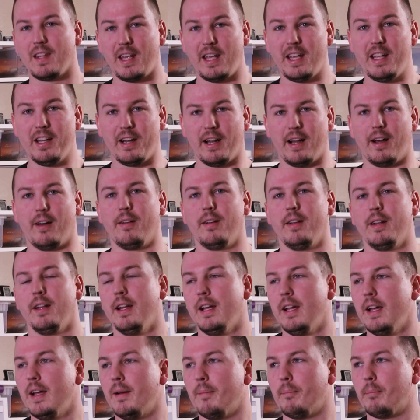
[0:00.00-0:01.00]
In-N-Out.
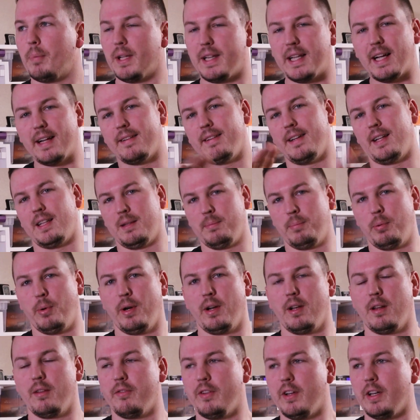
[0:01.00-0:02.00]
But that's not the point
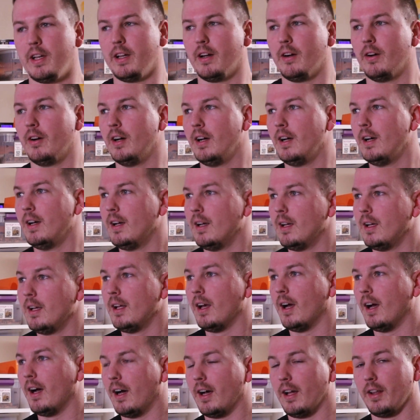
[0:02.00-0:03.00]
of the video.
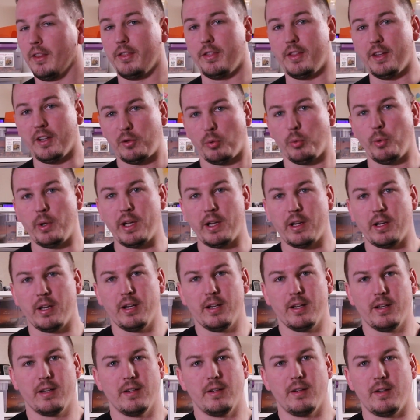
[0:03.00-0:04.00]
This week,
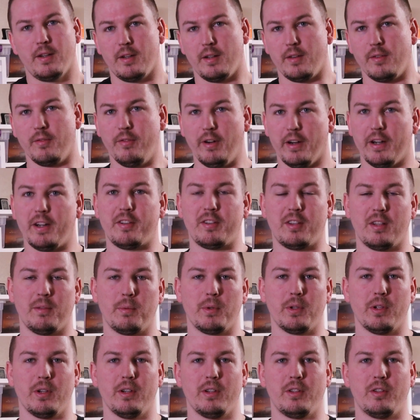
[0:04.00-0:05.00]
very
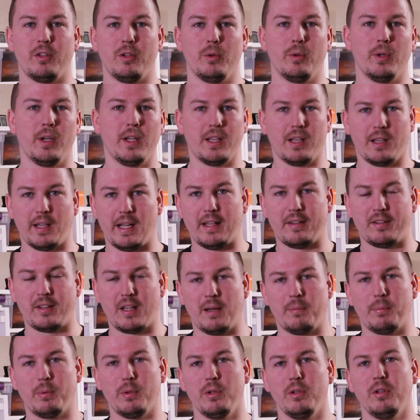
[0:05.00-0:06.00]
similar to the last
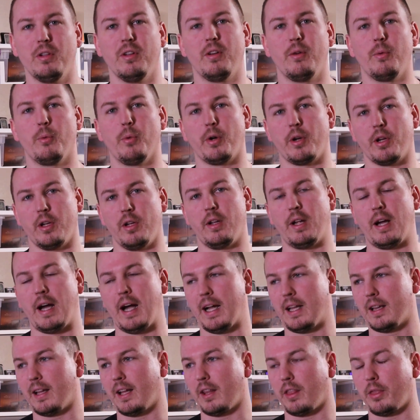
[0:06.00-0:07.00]
couple, we're going to
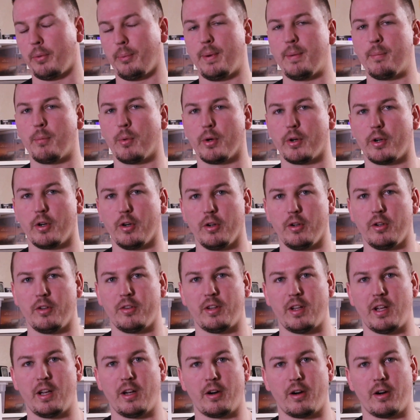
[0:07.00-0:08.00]
highlight 3 more girls
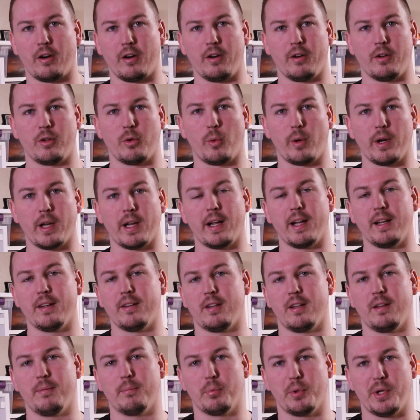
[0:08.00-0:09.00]
in our
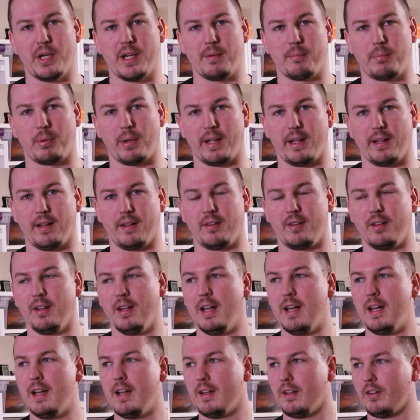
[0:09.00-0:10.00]
2019 breeding plans.
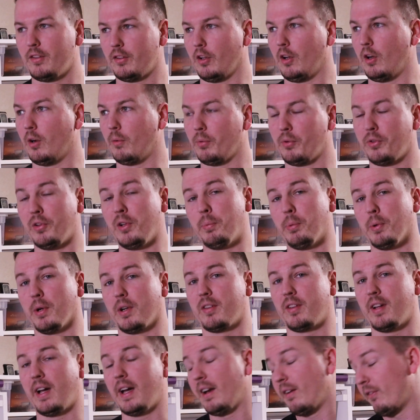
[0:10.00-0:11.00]
So I'm super
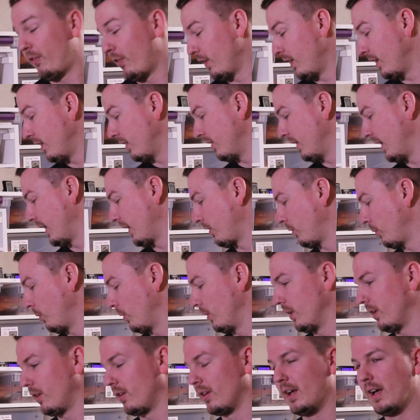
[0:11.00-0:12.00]
excited for these next
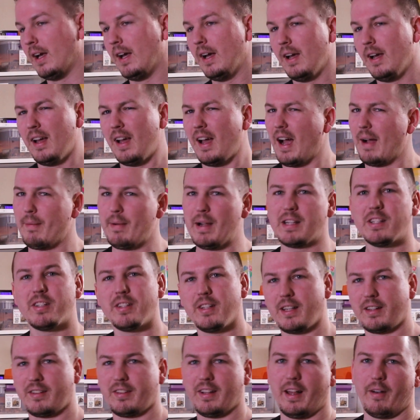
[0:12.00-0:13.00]
ones. I'm
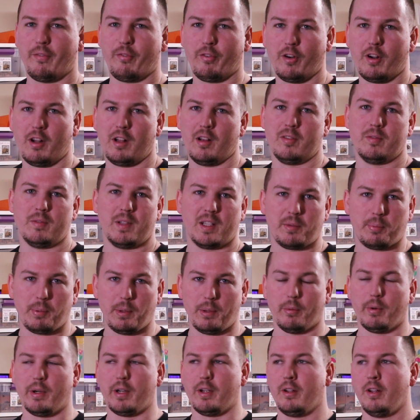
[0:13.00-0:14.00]
actually excited for all of them, let's be
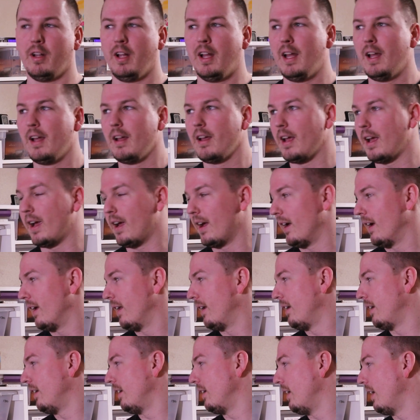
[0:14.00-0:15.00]
real.
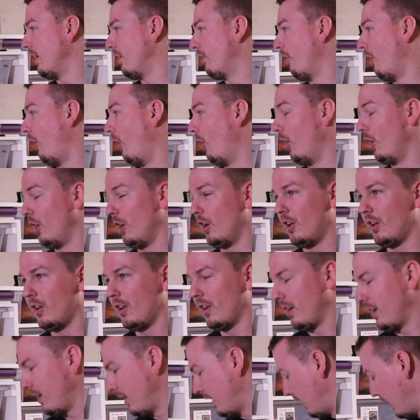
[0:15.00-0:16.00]
And if
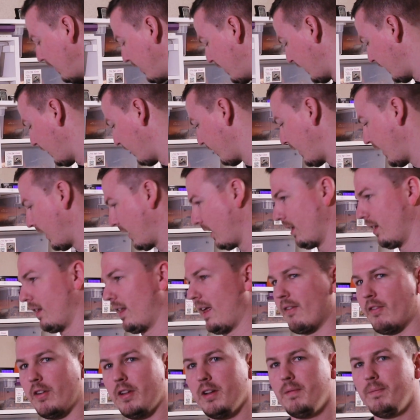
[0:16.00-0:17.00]
all, I think I've got
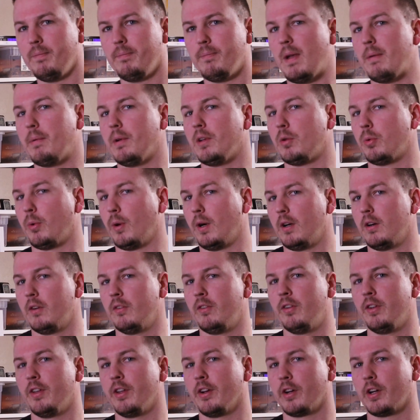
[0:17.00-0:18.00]
11, maybe
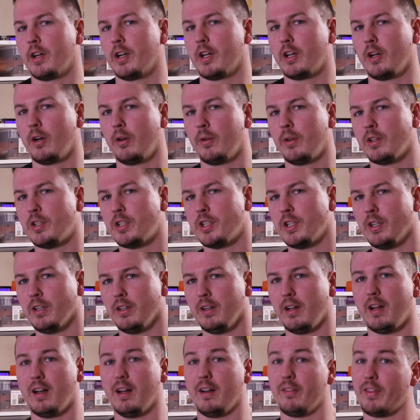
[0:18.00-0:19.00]
12 that are going to go this
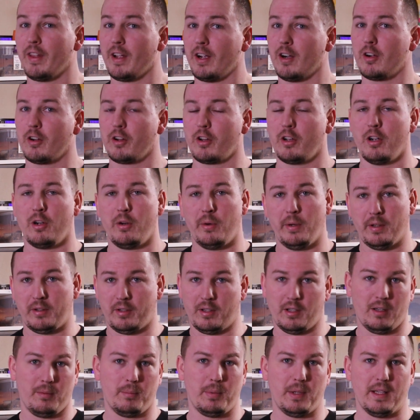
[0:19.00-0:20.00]
year, and if they all go, it's
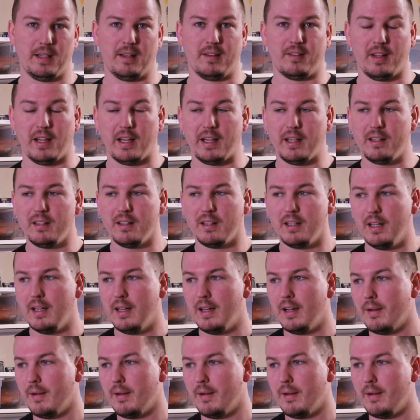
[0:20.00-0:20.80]
going to be insane.